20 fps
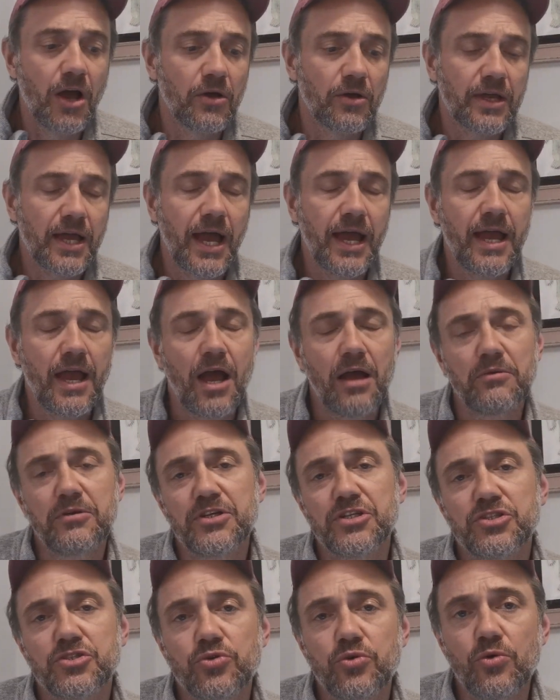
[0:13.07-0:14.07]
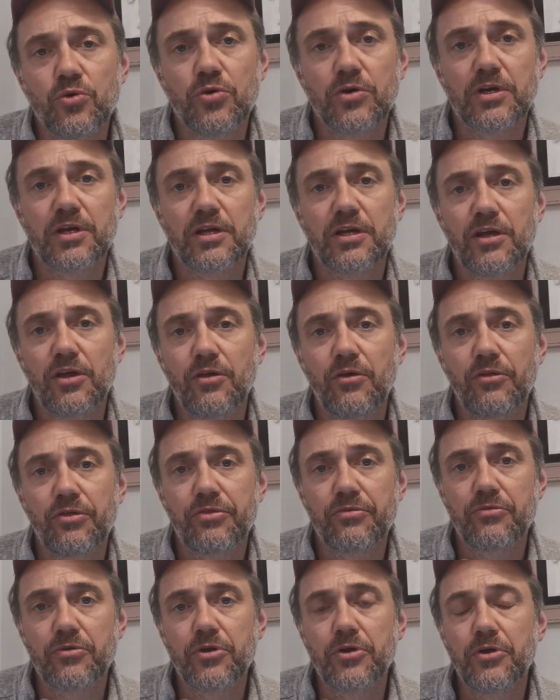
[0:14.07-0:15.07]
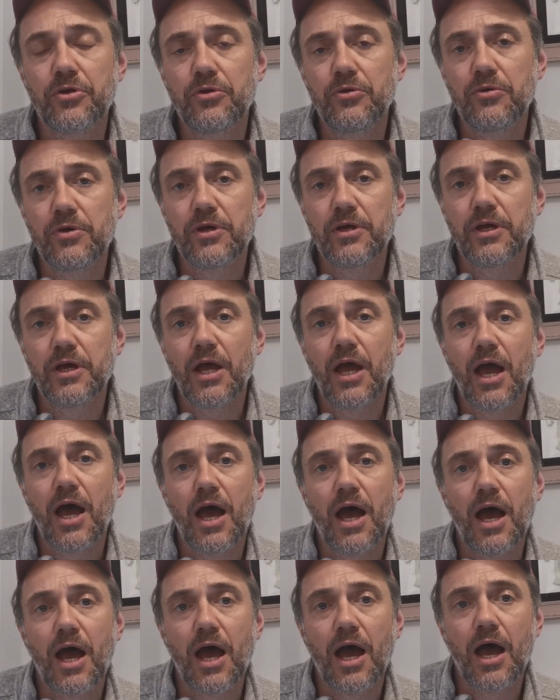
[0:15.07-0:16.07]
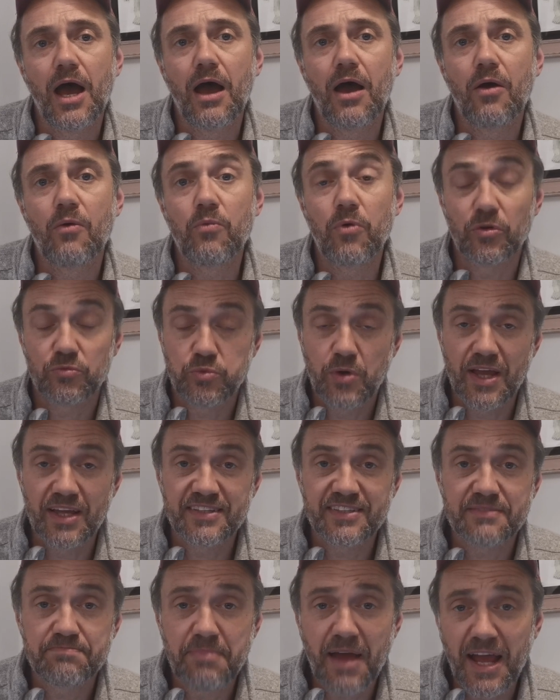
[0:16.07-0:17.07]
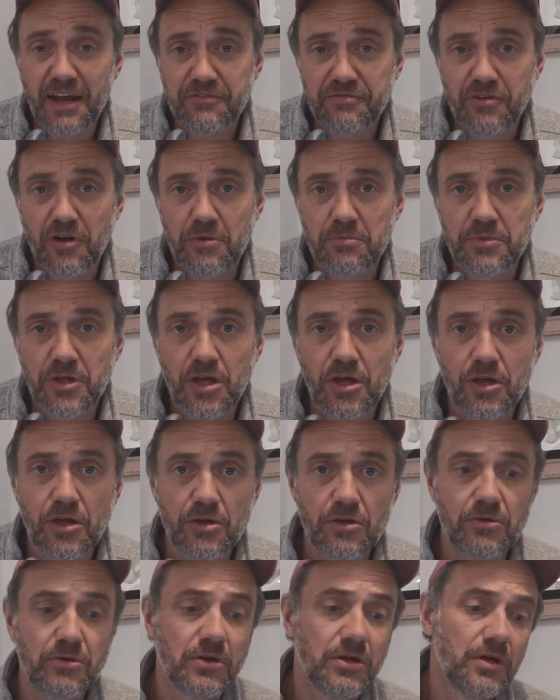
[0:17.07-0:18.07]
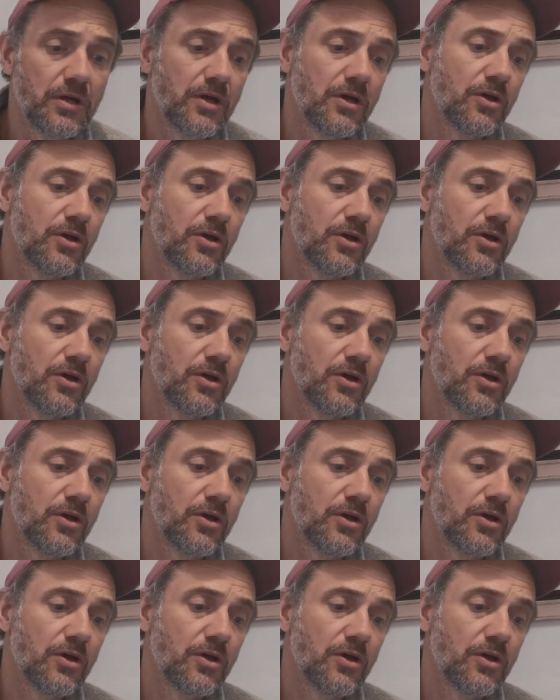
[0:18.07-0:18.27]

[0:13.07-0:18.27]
Okay, I'm going to talk you through uh, what we expect from you,